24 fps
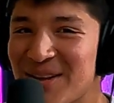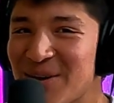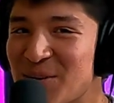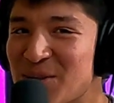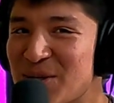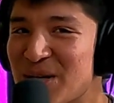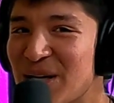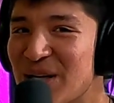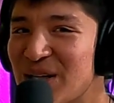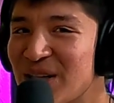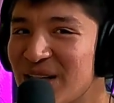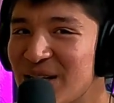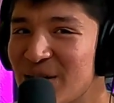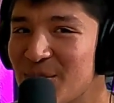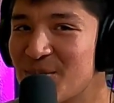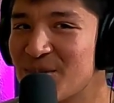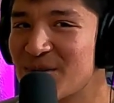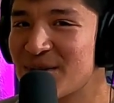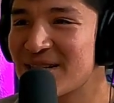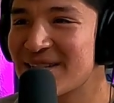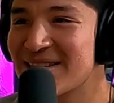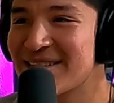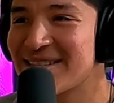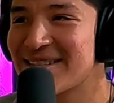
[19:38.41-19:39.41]
those
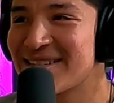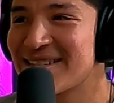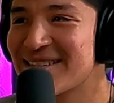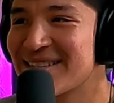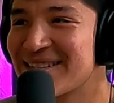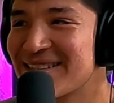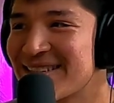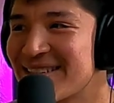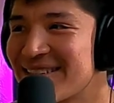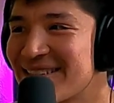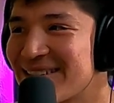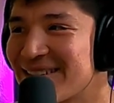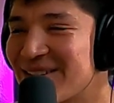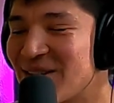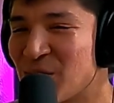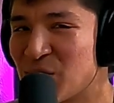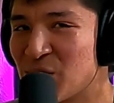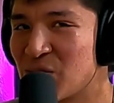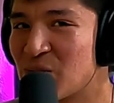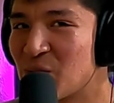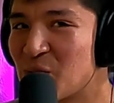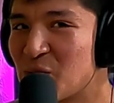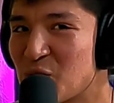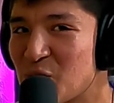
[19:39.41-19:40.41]
clips
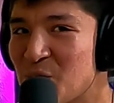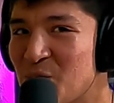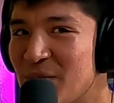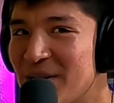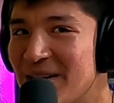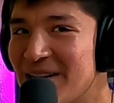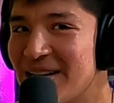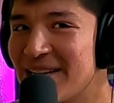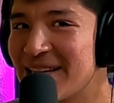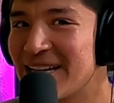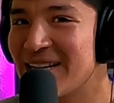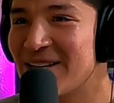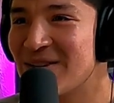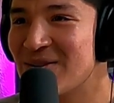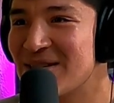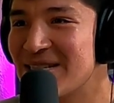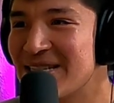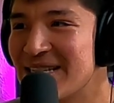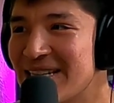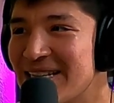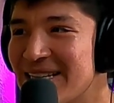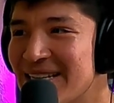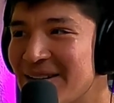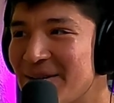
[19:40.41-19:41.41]
on social media that you
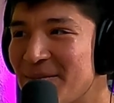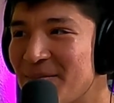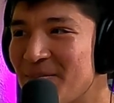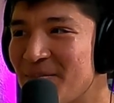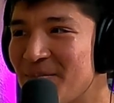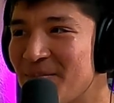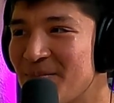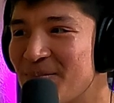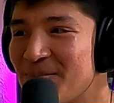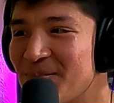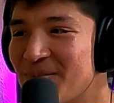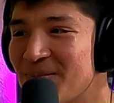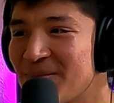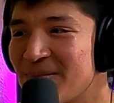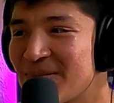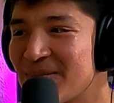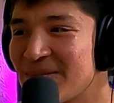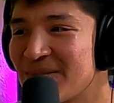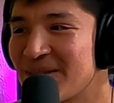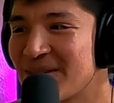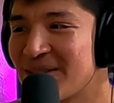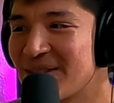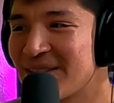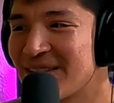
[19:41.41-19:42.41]
see,
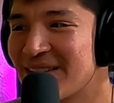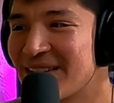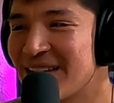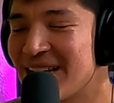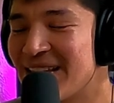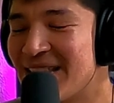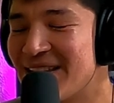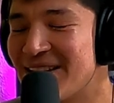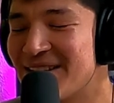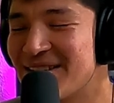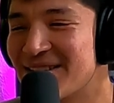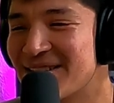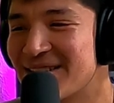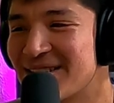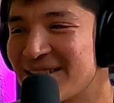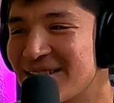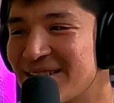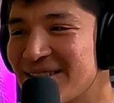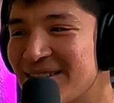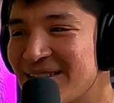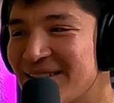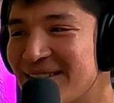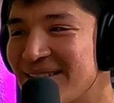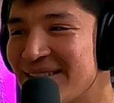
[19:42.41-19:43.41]
and they just
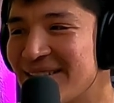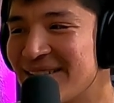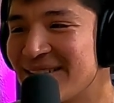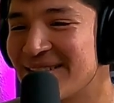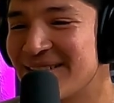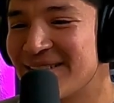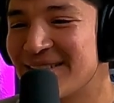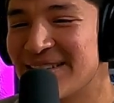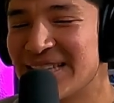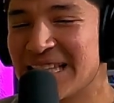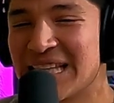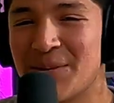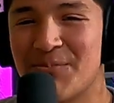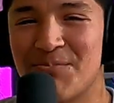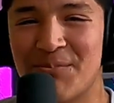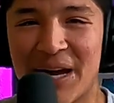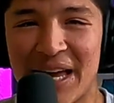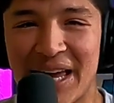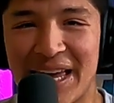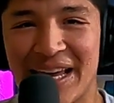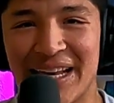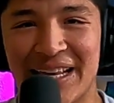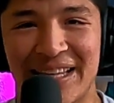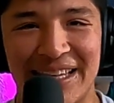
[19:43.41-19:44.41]
they
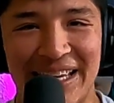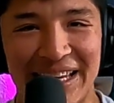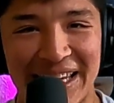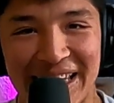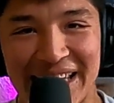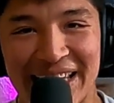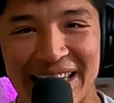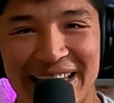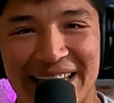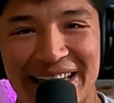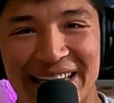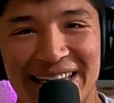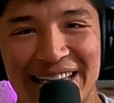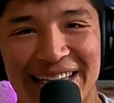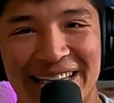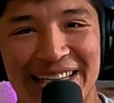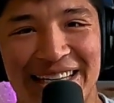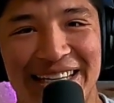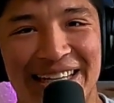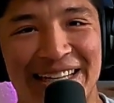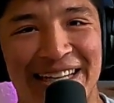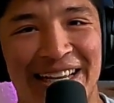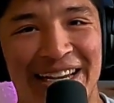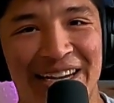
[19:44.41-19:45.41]
bang, they hit.
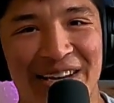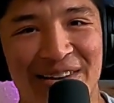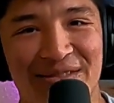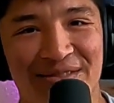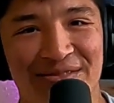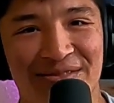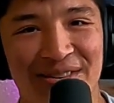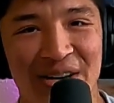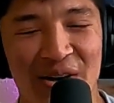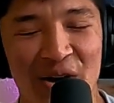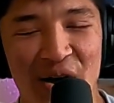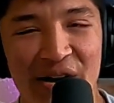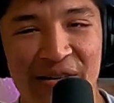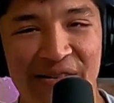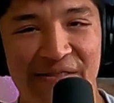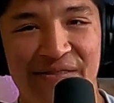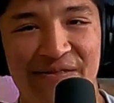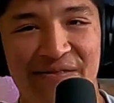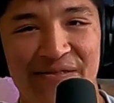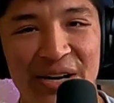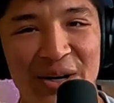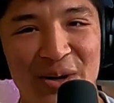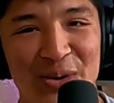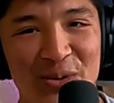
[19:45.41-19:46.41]
Like it felt it
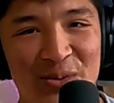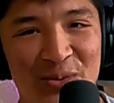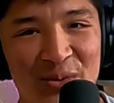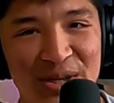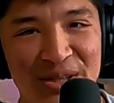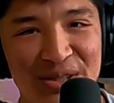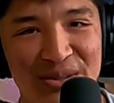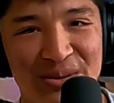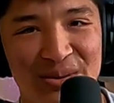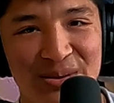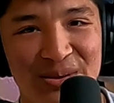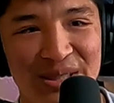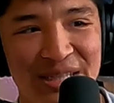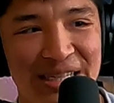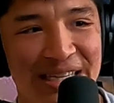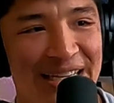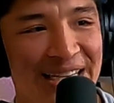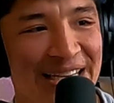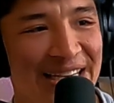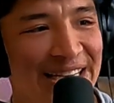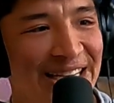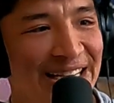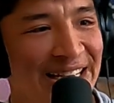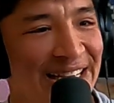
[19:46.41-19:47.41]
felt real,
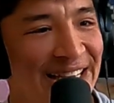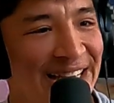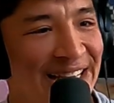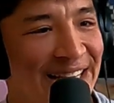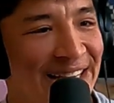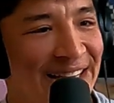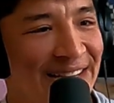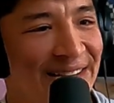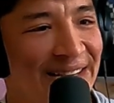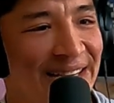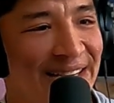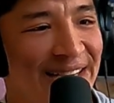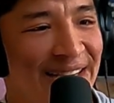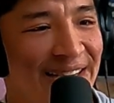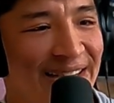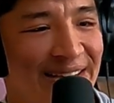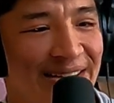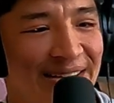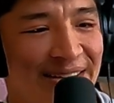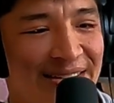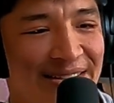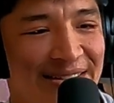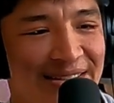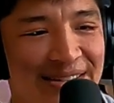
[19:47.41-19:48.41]

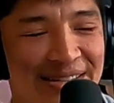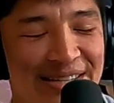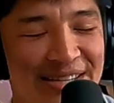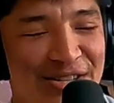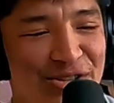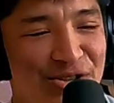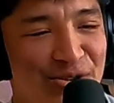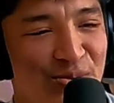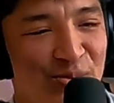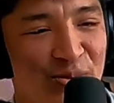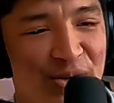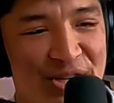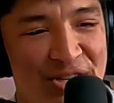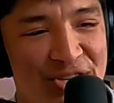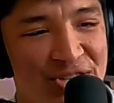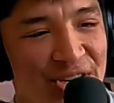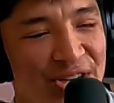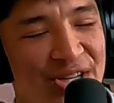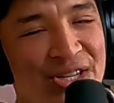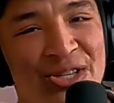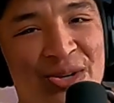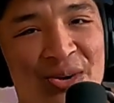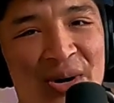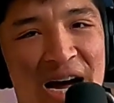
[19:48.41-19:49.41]
and it we
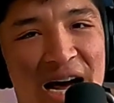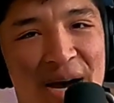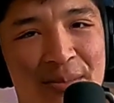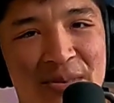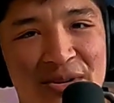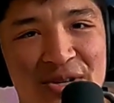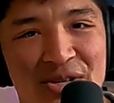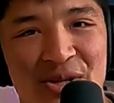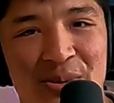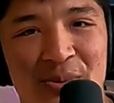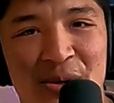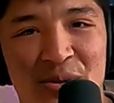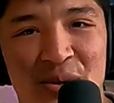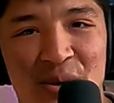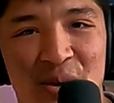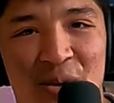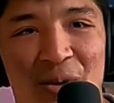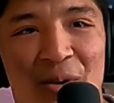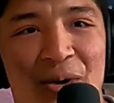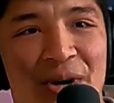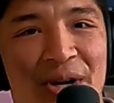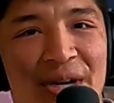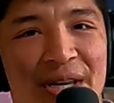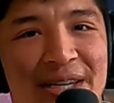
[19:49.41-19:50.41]
just so happened to be
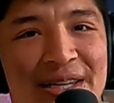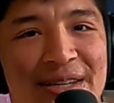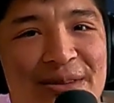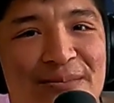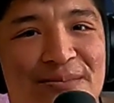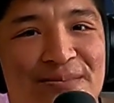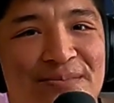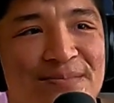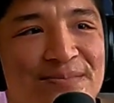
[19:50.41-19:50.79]
recording it.